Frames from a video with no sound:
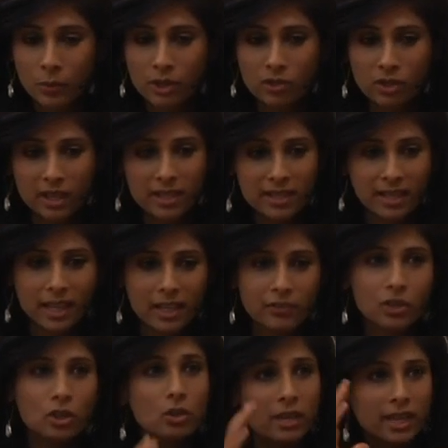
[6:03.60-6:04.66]
which is that
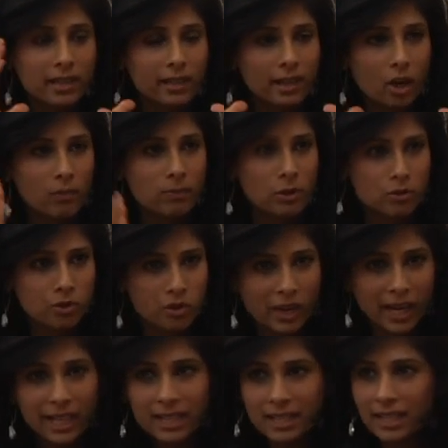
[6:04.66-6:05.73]
if you look at global
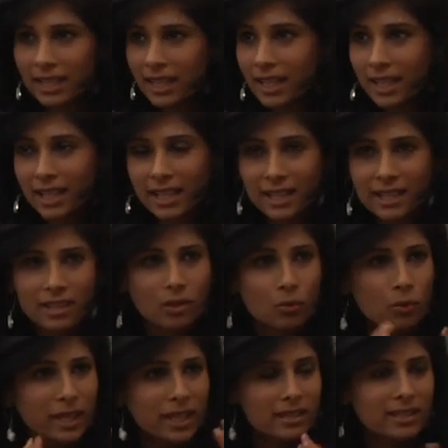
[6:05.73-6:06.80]
trade, it's
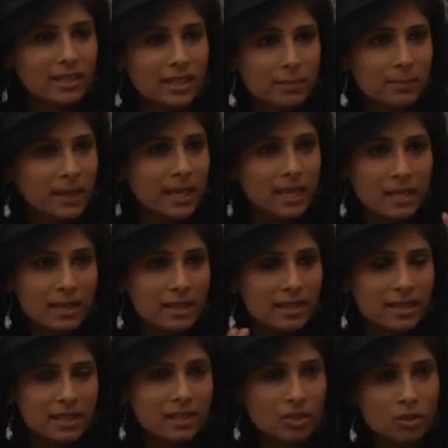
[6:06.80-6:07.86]
the weakest it's been
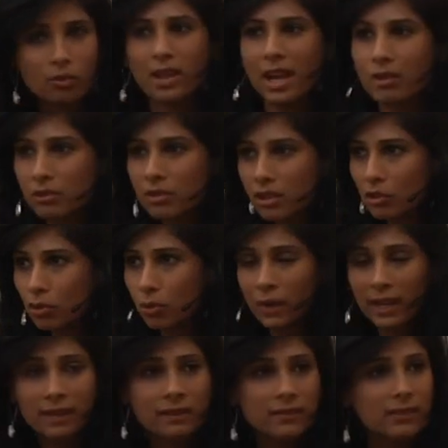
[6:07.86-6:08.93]
since
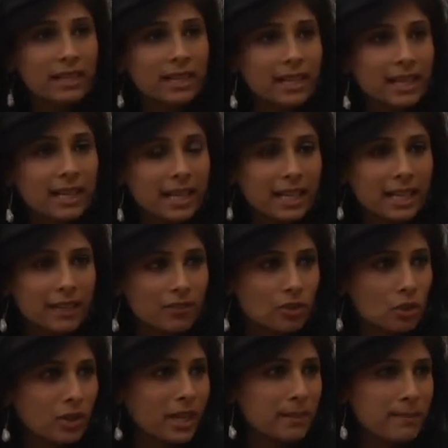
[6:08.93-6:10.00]
2012. If
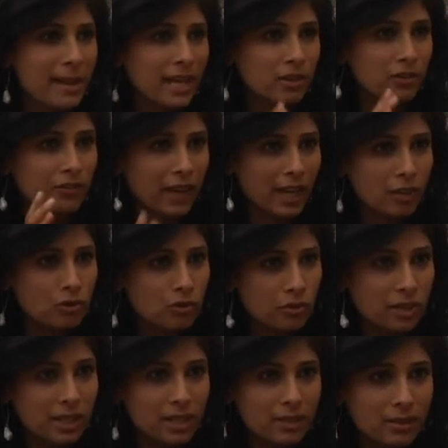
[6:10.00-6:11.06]
you look at
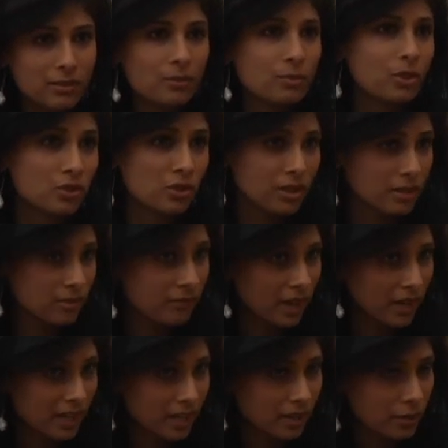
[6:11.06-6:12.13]
manufacturing, which is
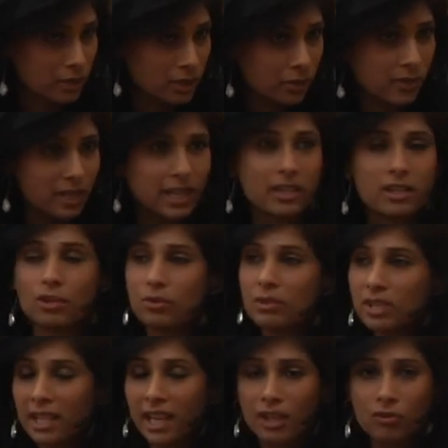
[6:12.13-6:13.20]
very closely related to
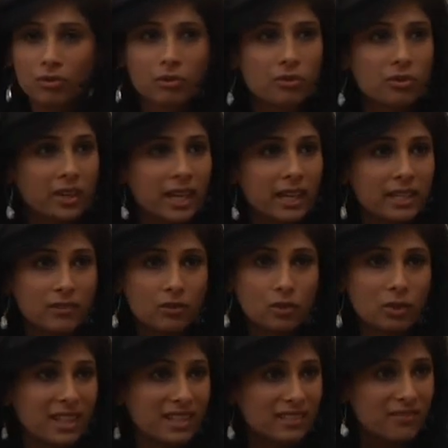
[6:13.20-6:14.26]
international trade, if
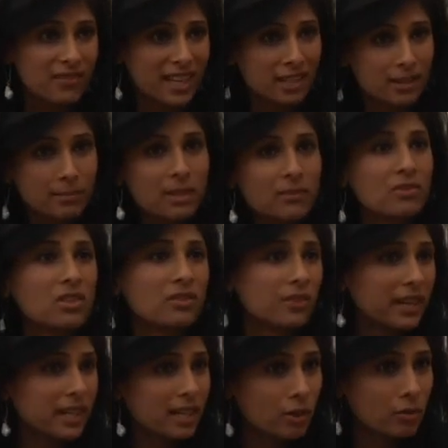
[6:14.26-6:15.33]
you look at investment, which is
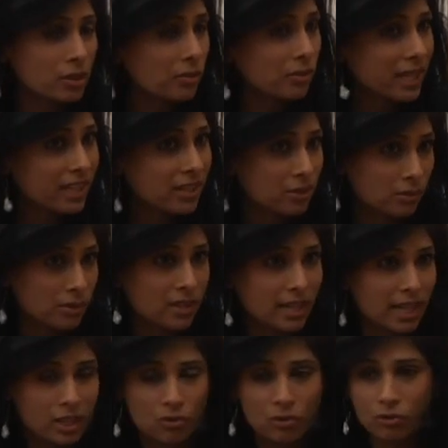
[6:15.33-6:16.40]
very closely related to
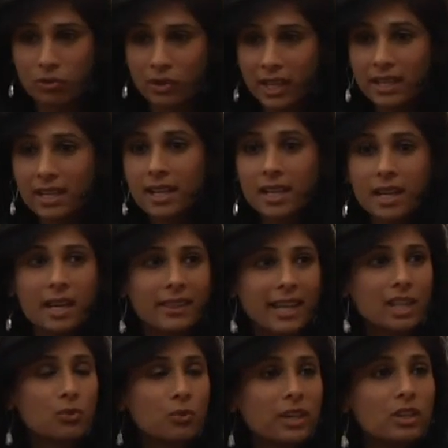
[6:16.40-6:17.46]
international trade,
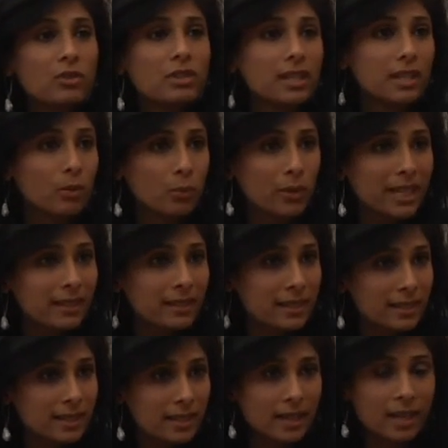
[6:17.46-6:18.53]
that's where you see
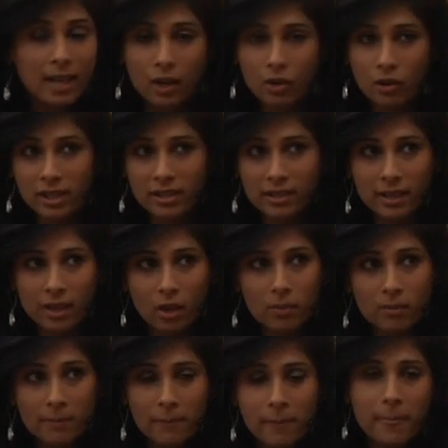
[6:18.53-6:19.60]
weakness across the
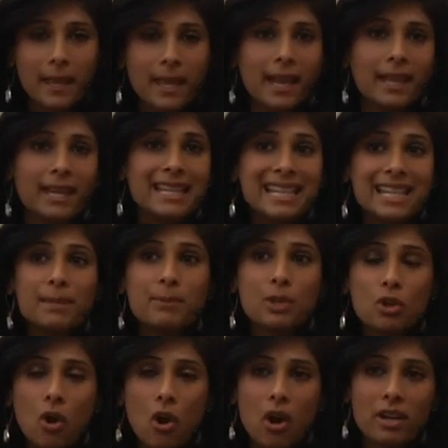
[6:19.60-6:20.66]
globe. And it is
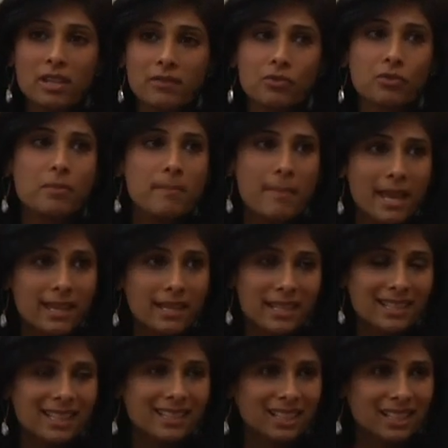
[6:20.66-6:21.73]
because of
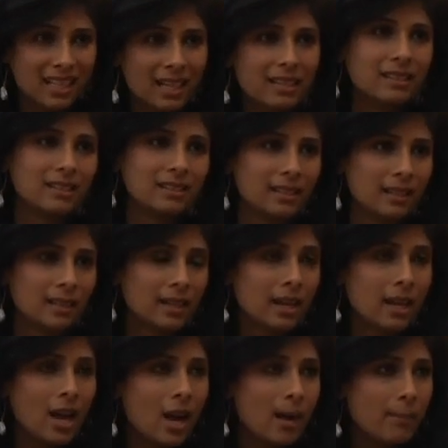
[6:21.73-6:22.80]
tremendous uncertainty
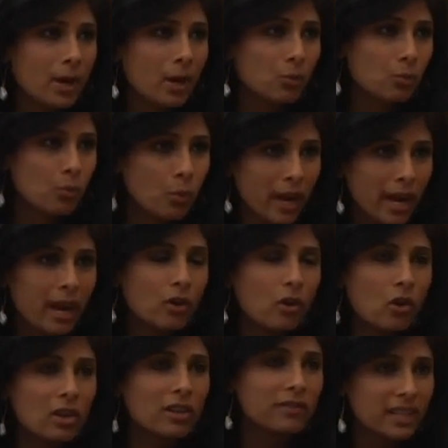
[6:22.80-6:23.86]
about where
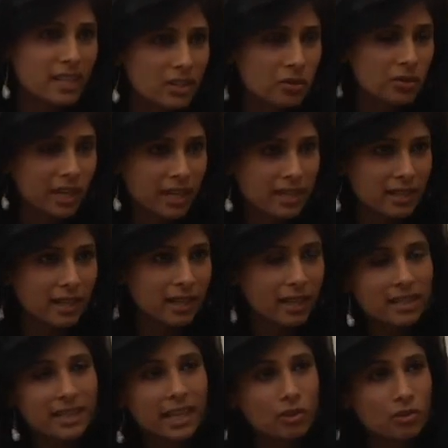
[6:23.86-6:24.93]
all of these trade
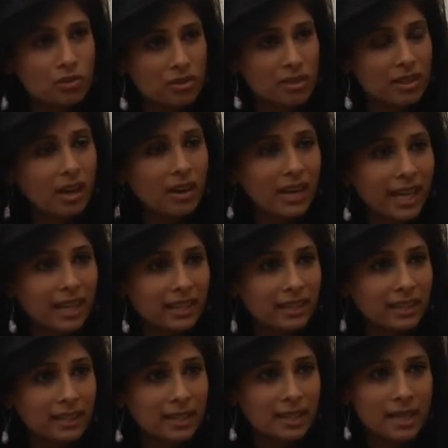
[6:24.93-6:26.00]
tensions are
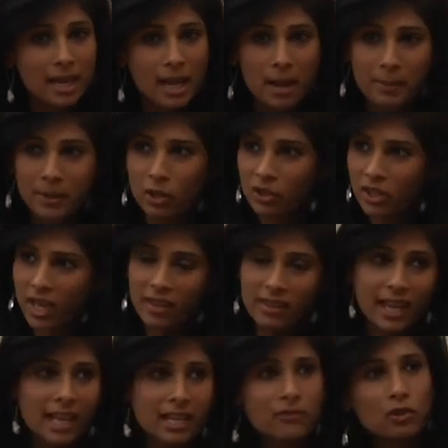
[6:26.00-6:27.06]
headed. But on the
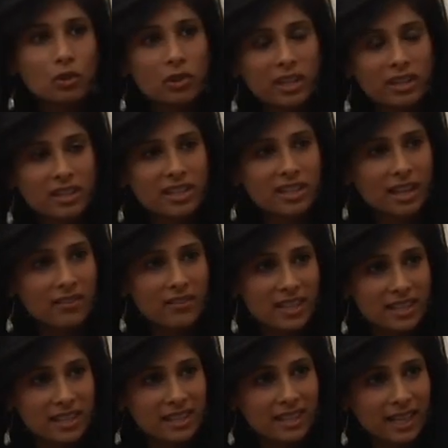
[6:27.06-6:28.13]
other hand, if you look at the
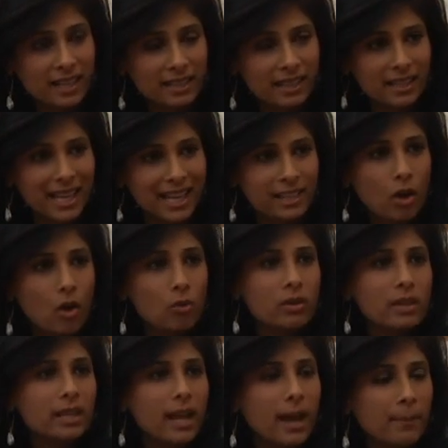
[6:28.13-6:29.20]
services sector, that's
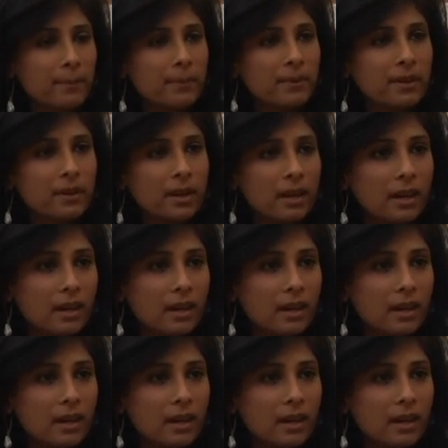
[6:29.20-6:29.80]
holding up